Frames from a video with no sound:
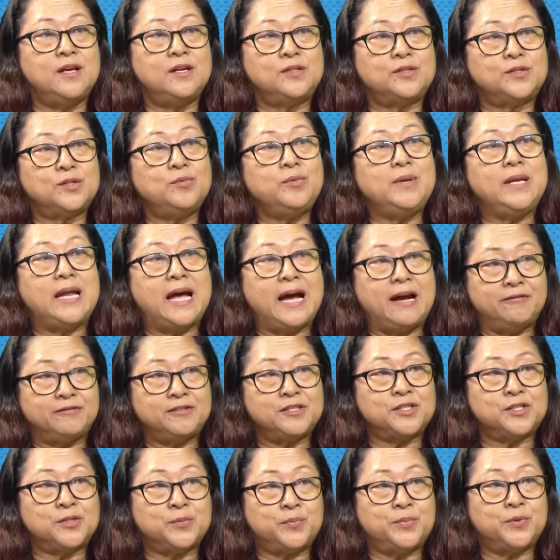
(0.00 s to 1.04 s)
So we'll have
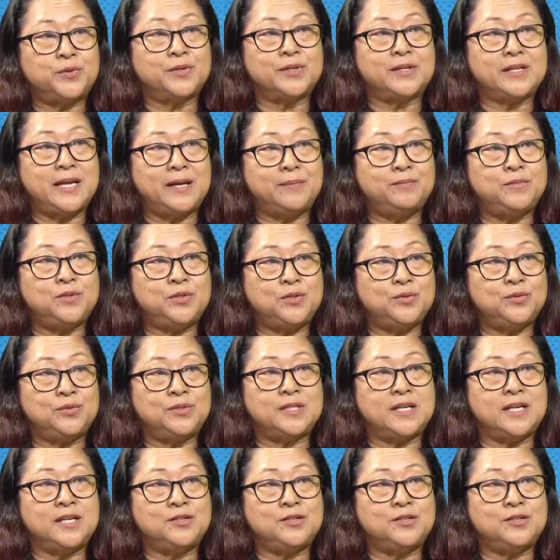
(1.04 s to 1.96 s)
to support them too to